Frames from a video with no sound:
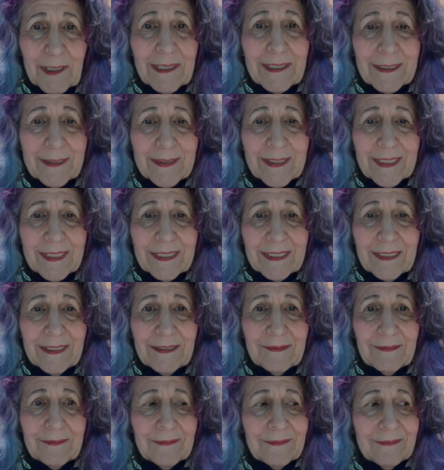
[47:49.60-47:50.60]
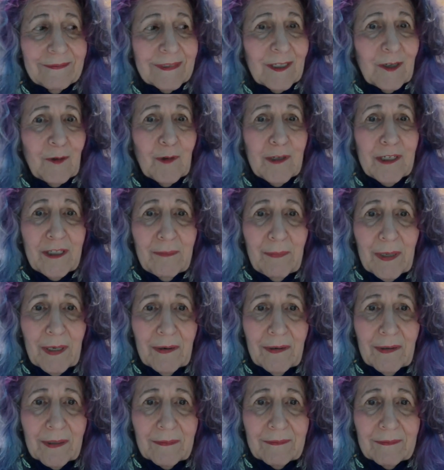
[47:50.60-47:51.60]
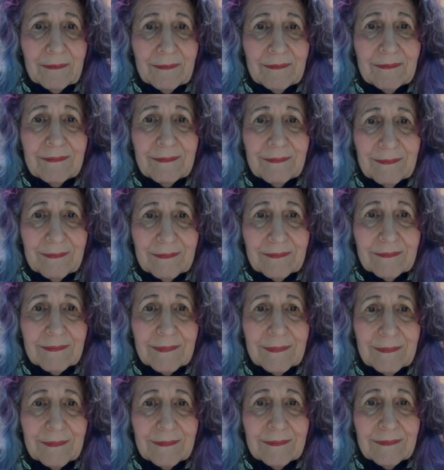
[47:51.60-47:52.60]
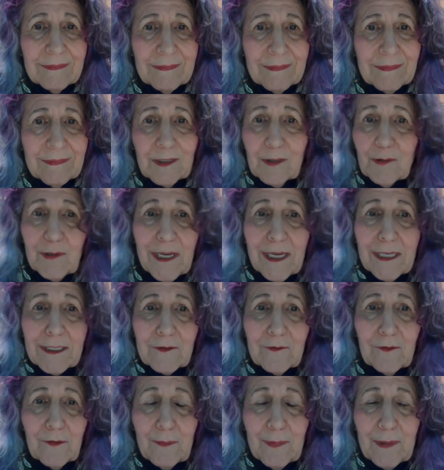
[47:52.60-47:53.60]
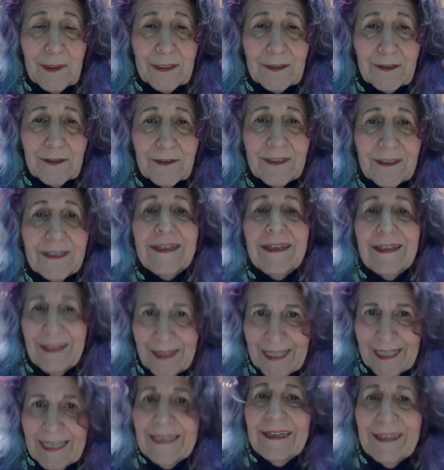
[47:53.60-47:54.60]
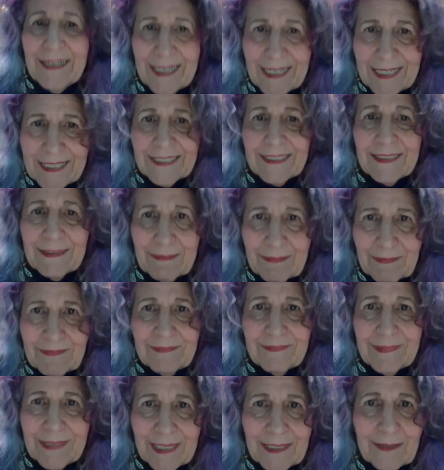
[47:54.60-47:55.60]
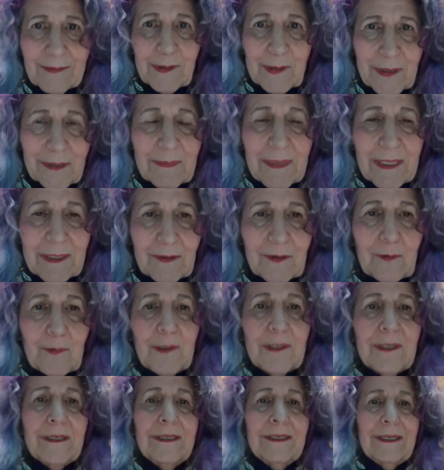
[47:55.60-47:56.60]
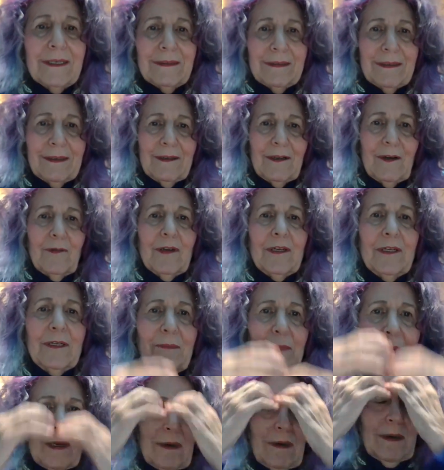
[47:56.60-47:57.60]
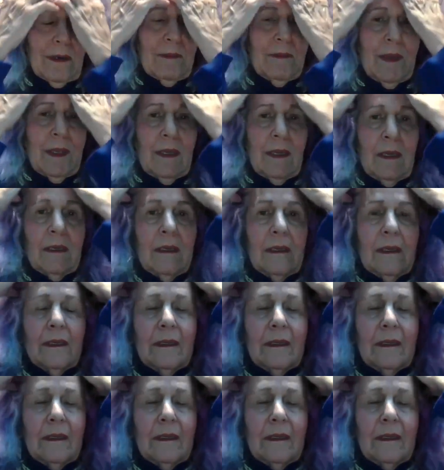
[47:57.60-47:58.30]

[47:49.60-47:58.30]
when I said, grin and bear it, don't ask for much, they nodded. That was the message we got. Grin and bear it.